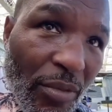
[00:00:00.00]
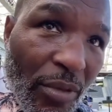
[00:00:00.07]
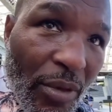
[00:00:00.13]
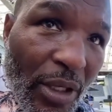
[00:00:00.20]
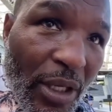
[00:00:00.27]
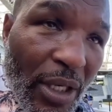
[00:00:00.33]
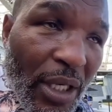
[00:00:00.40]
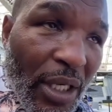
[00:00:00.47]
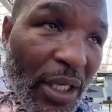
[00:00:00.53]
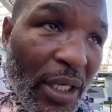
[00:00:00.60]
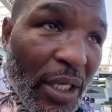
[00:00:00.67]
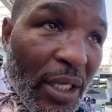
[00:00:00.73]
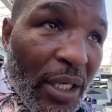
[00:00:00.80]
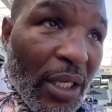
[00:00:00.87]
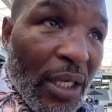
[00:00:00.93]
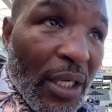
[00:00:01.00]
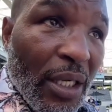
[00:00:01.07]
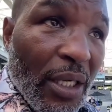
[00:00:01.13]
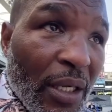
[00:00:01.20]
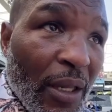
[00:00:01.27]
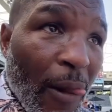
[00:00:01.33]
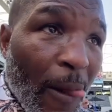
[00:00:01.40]
This is a fight
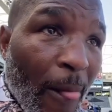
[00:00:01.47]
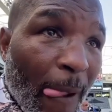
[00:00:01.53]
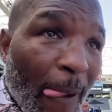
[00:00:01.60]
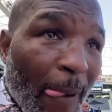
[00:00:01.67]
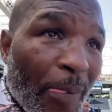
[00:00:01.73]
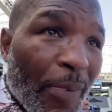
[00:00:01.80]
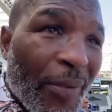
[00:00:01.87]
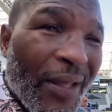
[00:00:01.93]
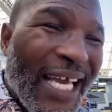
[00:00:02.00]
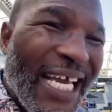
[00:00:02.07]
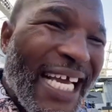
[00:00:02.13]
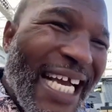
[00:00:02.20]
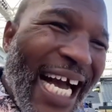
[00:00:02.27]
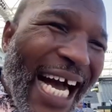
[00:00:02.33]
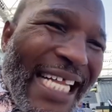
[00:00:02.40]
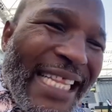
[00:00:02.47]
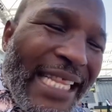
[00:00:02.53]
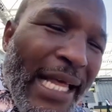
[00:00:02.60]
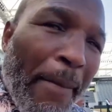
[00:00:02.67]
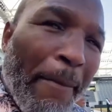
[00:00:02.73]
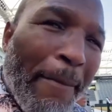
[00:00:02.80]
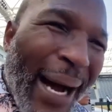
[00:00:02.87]
bigger for him,
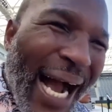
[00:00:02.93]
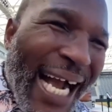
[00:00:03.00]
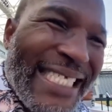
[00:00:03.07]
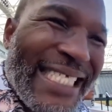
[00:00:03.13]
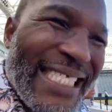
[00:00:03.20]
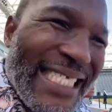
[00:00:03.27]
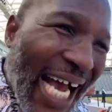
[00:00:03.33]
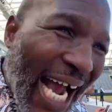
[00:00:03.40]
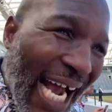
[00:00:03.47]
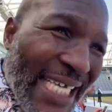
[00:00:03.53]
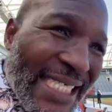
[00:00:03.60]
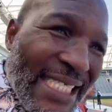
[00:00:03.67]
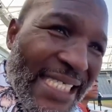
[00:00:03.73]
Wilder,